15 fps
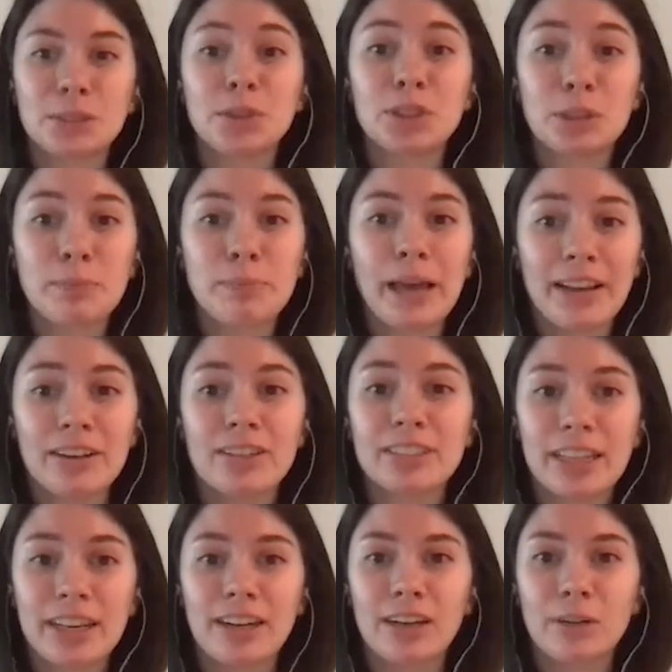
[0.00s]
was her bangers
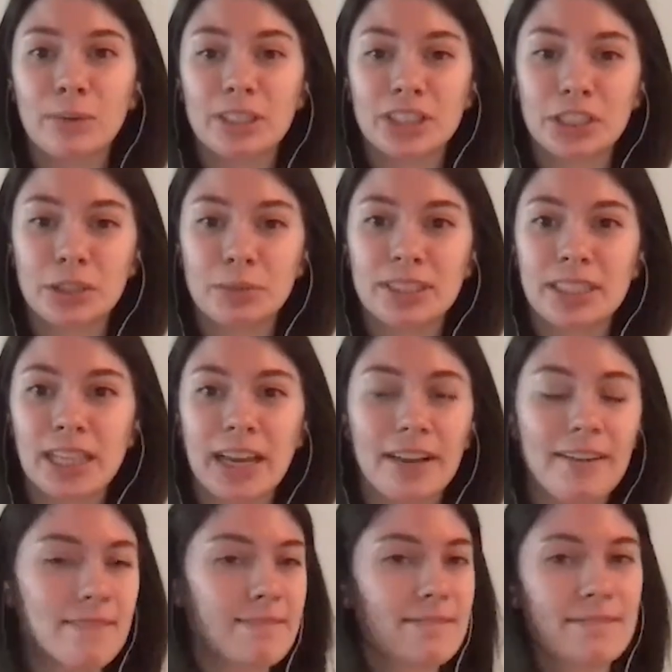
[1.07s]
yeah, era yeah, where she intensity.
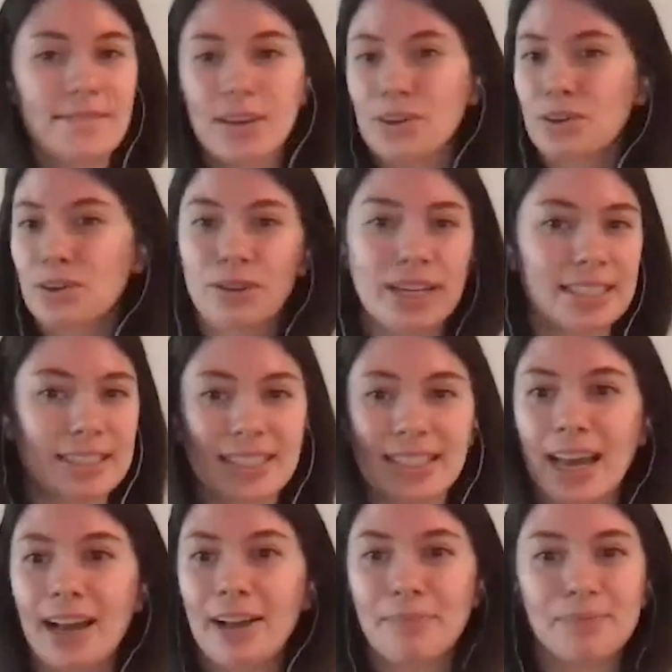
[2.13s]
was like crazy.
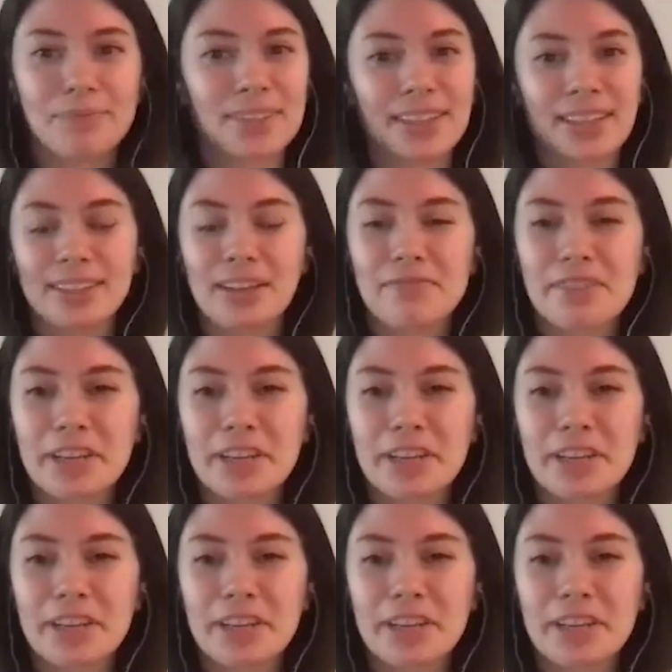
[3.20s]
Yeah. Yeah. Loved